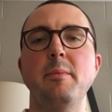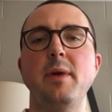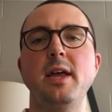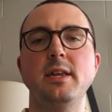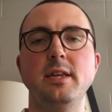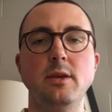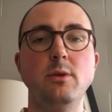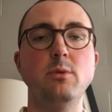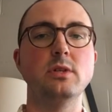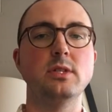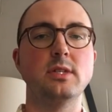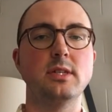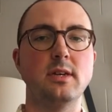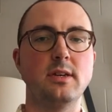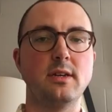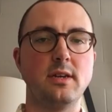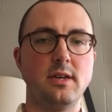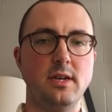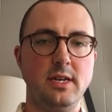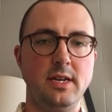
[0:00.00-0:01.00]
and he was
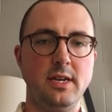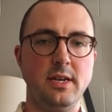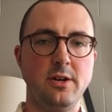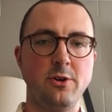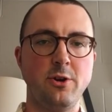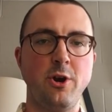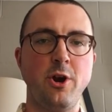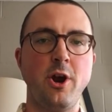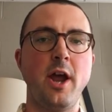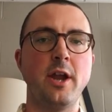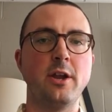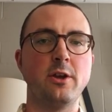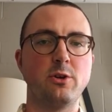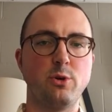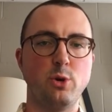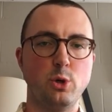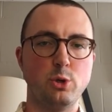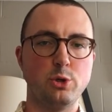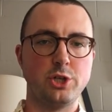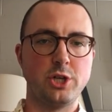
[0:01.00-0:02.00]
a knitter and a
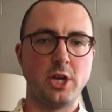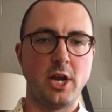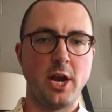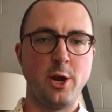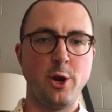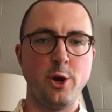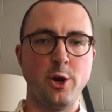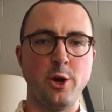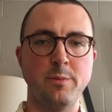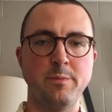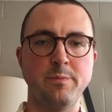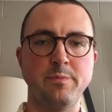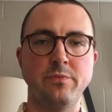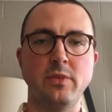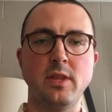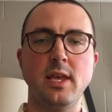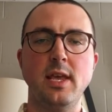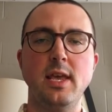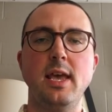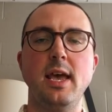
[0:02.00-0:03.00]
crocheter.
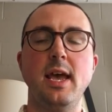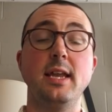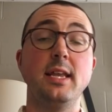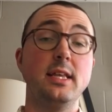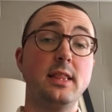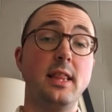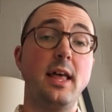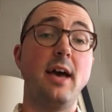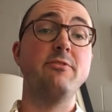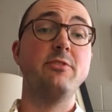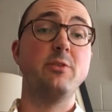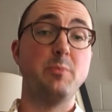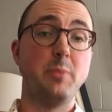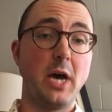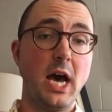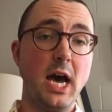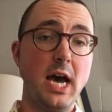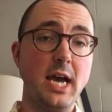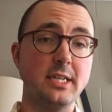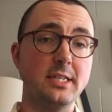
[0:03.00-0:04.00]
And he left
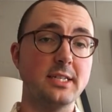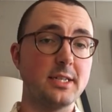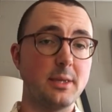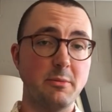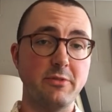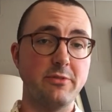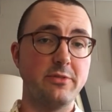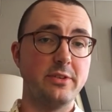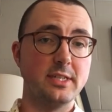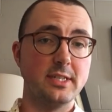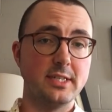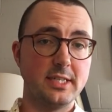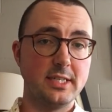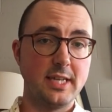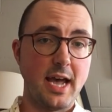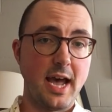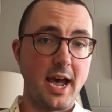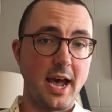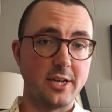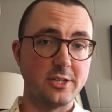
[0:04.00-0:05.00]
behind some of his
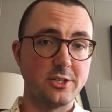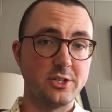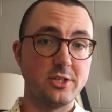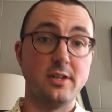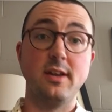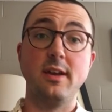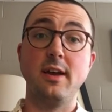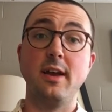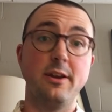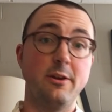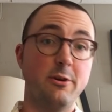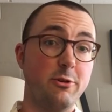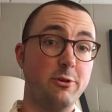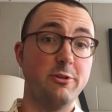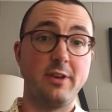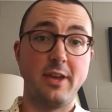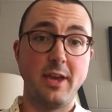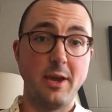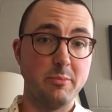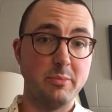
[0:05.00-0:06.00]
stash. I know
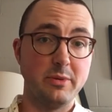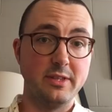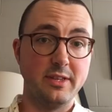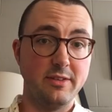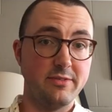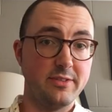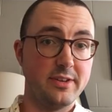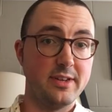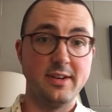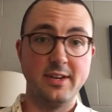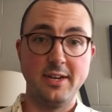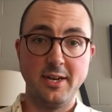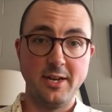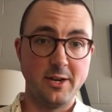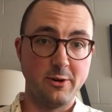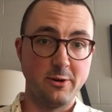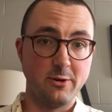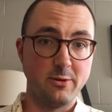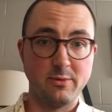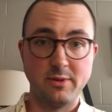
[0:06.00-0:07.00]
you can't believe it, a
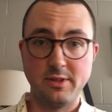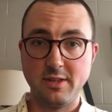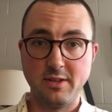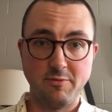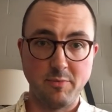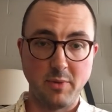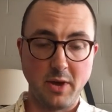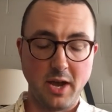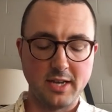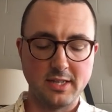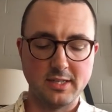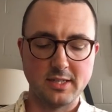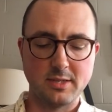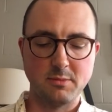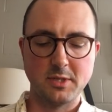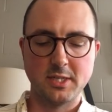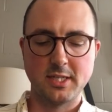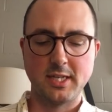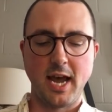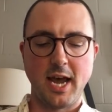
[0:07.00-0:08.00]
knitter would leave behind
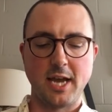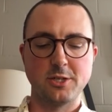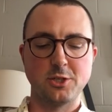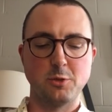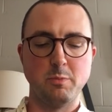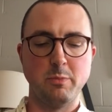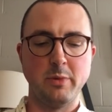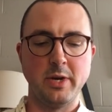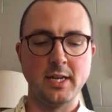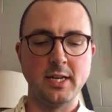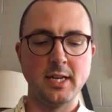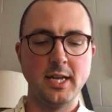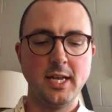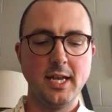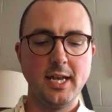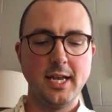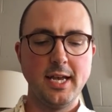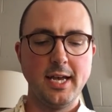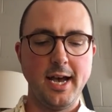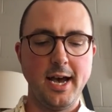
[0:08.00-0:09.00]
some stash,
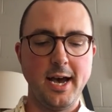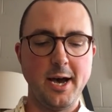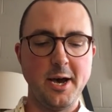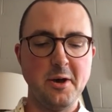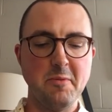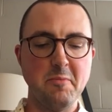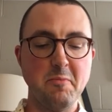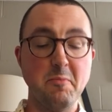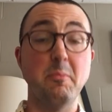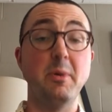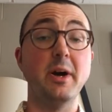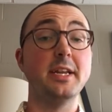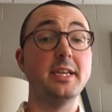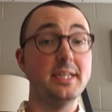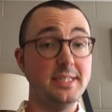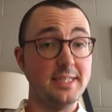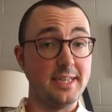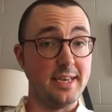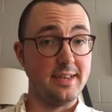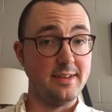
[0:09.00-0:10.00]
but
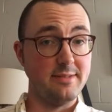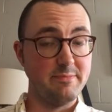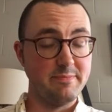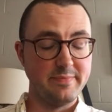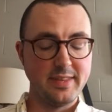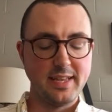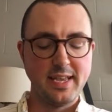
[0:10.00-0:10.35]
he did.